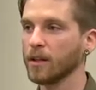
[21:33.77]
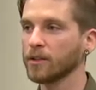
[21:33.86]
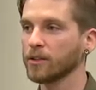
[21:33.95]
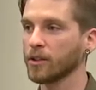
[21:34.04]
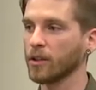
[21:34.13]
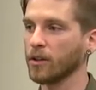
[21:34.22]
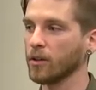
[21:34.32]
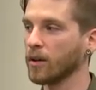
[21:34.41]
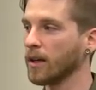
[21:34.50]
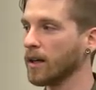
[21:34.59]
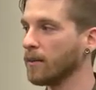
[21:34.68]

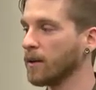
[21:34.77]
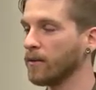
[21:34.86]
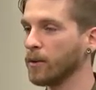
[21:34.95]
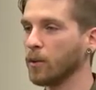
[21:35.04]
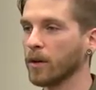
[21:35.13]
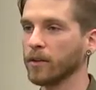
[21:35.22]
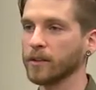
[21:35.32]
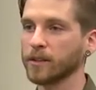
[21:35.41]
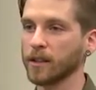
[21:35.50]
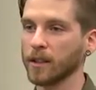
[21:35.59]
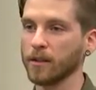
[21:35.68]
So um, if you want
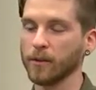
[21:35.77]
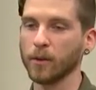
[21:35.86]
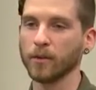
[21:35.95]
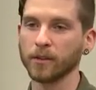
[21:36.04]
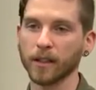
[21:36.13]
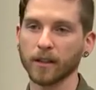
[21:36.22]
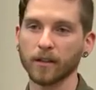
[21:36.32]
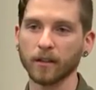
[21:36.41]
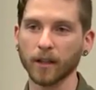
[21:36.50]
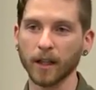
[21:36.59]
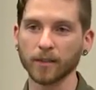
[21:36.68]
to if you want to recycle
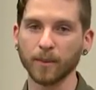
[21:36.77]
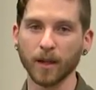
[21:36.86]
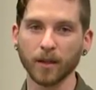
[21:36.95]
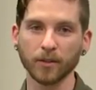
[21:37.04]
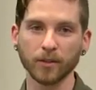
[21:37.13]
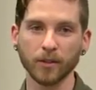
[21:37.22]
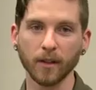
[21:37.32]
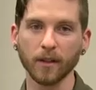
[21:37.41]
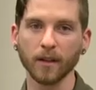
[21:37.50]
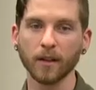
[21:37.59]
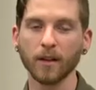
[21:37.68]
your glass bottles or
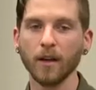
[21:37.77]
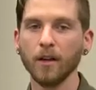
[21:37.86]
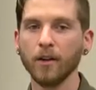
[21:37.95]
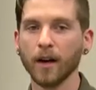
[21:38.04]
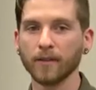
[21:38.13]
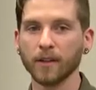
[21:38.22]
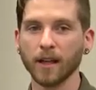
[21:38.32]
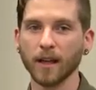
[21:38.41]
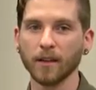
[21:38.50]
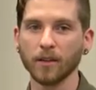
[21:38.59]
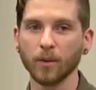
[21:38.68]
anything, you'll have to
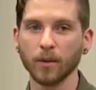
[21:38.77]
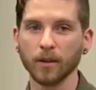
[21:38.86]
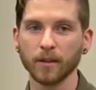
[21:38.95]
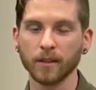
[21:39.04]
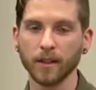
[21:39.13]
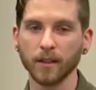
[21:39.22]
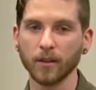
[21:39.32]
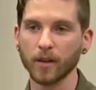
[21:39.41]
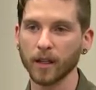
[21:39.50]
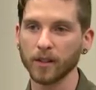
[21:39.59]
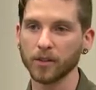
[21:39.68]
take it to one of the city
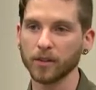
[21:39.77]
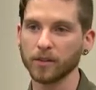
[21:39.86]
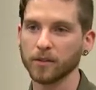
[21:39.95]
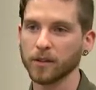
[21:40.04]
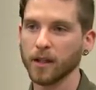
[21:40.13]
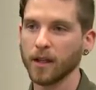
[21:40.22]
locations.